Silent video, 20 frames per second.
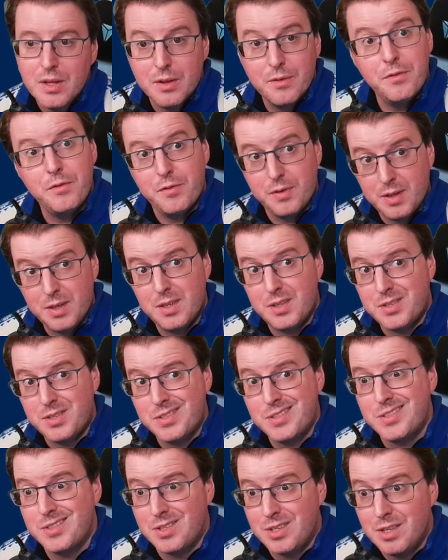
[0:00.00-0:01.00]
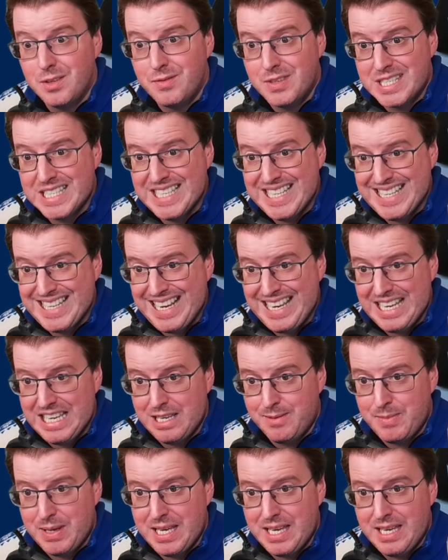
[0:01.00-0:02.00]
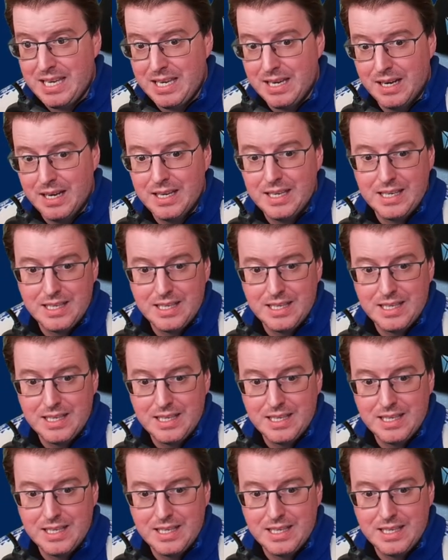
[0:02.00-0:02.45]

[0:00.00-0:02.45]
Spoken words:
The first service name here